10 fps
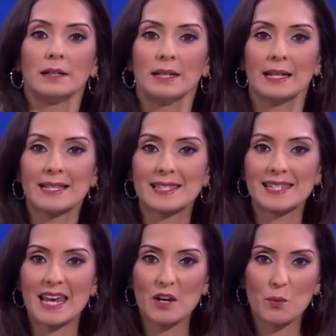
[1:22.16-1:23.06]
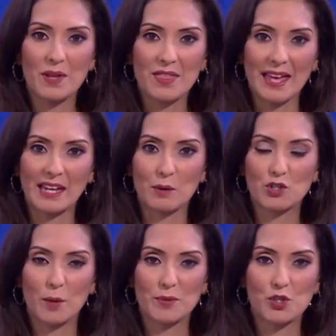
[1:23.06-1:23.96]
Let's stay with that, our
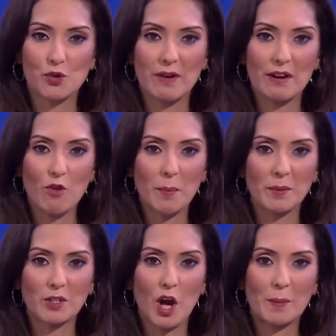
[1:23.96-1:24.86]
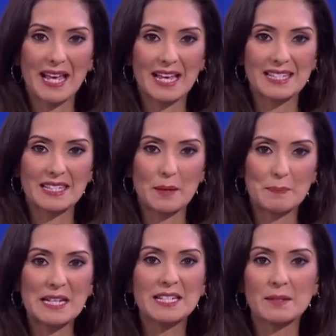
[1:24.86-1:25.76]
top story. Robert Mugabe has
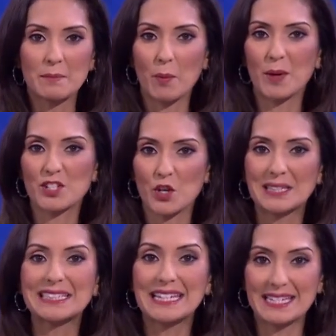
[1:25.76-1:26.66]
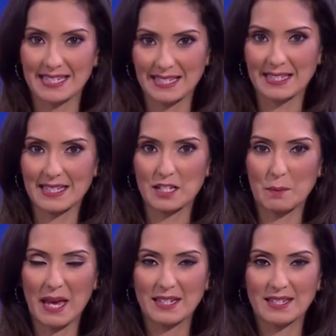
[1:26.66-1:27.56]
been Zimbabwe's only leader since
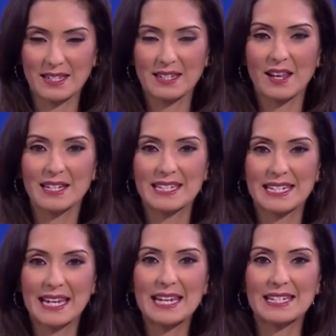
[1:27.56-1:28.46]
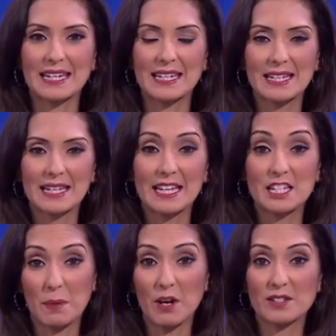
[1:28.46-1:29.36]
independence in 1980. His
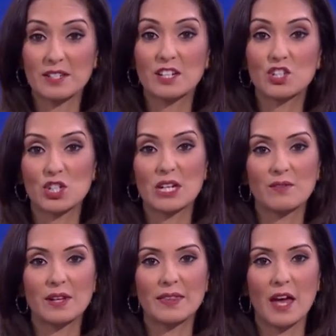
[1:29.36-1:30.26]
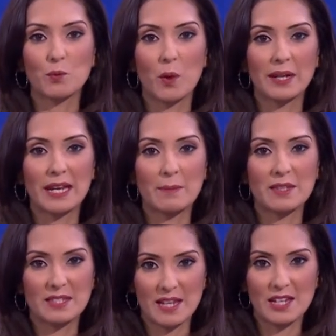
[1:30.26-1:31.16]
part in achieving that won him the
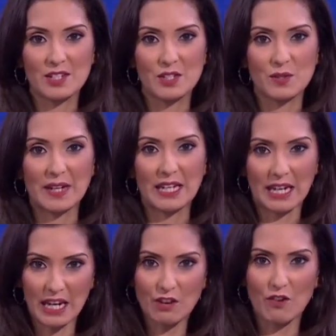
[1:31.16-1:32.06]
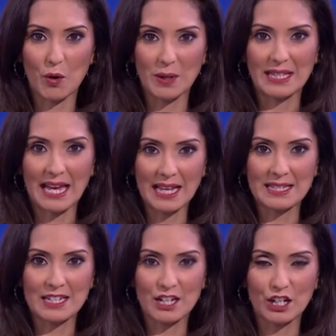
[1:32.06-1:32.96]
status of a hero in the
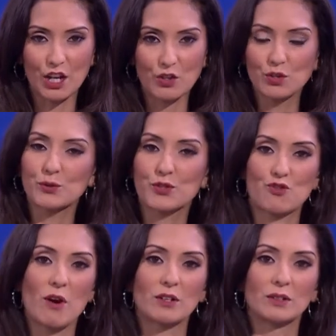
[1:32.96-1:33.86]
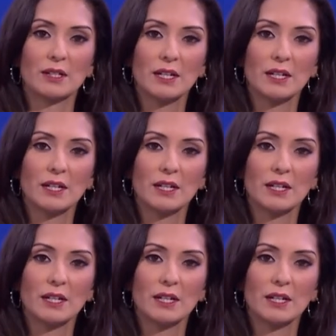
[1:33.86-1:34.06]
anti-colonial struggle.